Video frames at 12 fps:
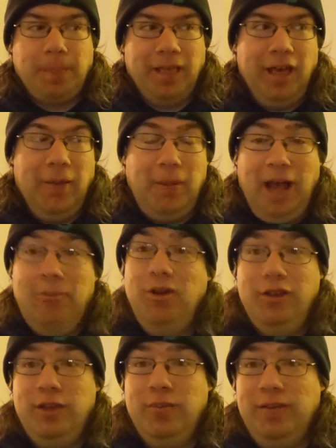I would
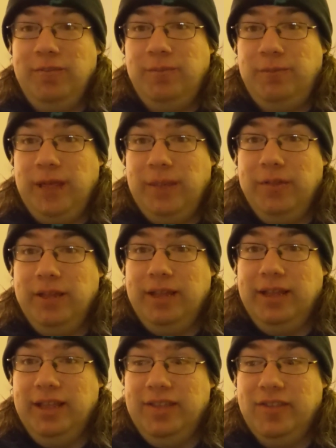argue my
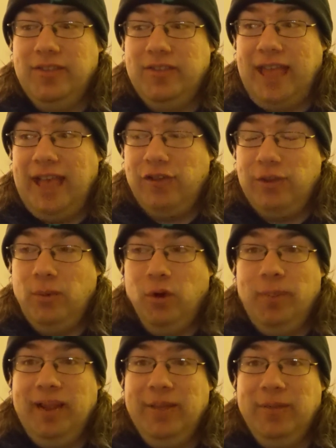family is actually more
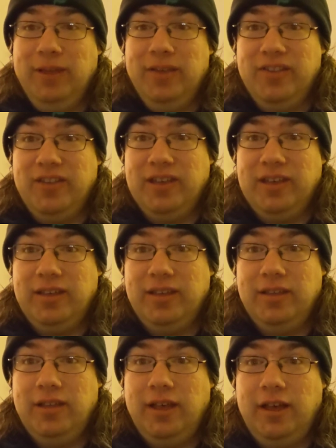pantheistic,
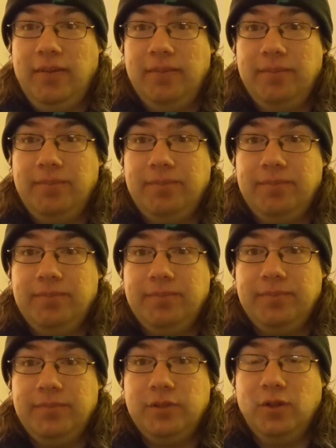
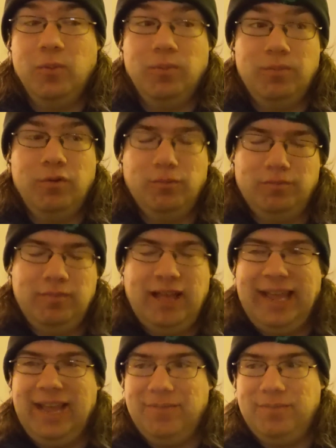or I
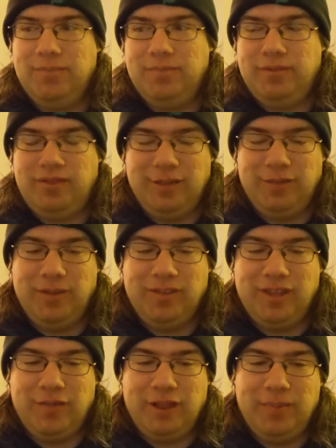can't say for
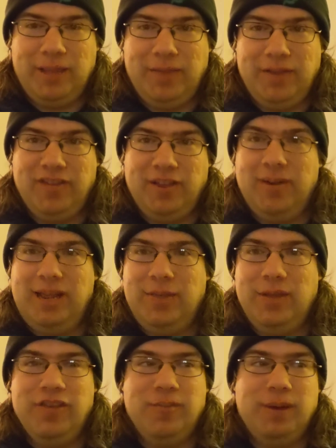myself that I'm pantheistic, I'm an
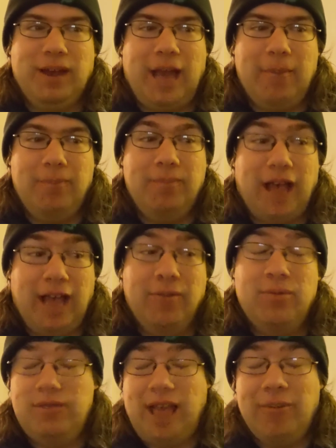atheist, but
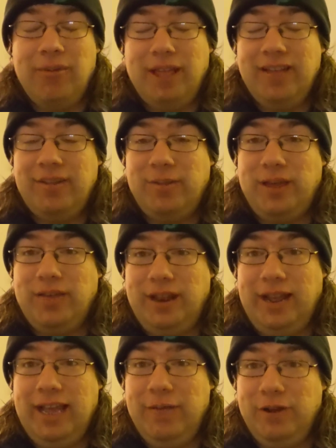I would like to think that
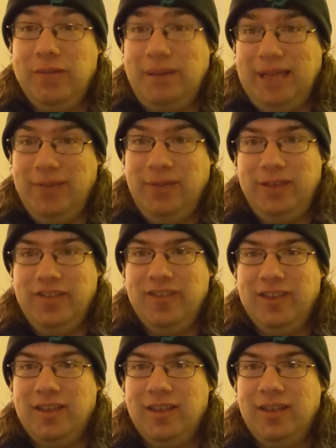I had a very
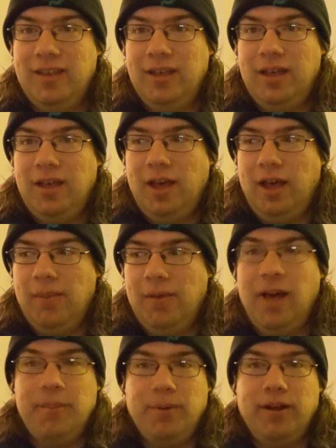pantheistic
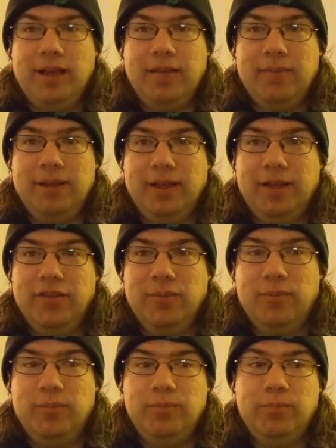upbringing, because
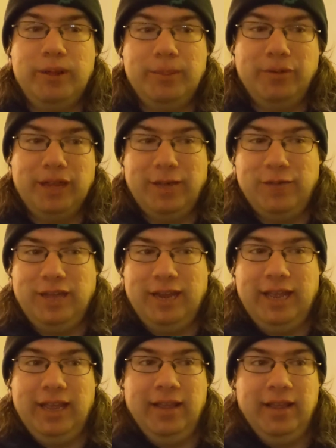we believed in
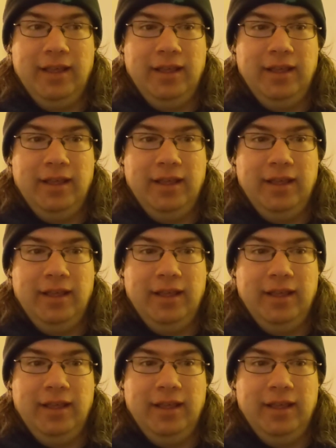a